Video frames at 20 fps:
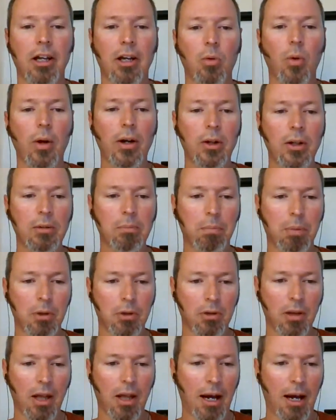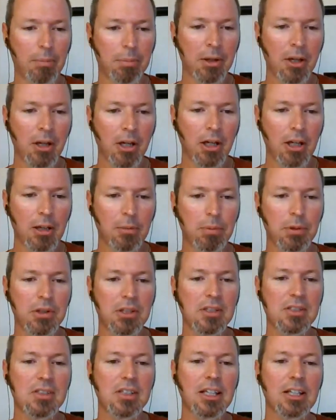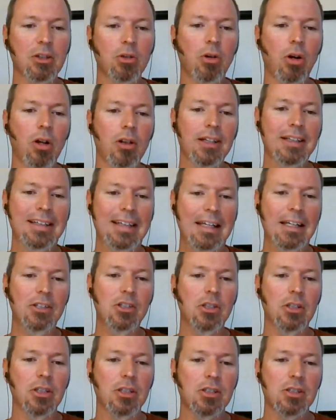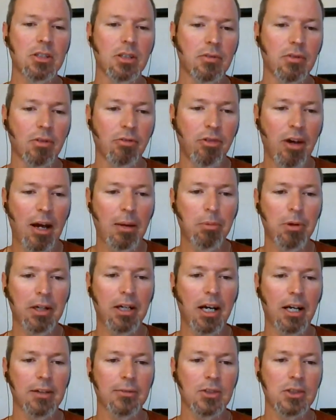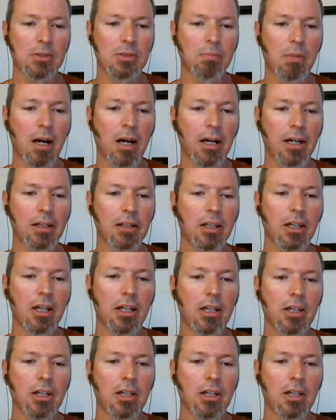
like wearing burlap. He put the skin crawling itchiness of the fabric out of his mind.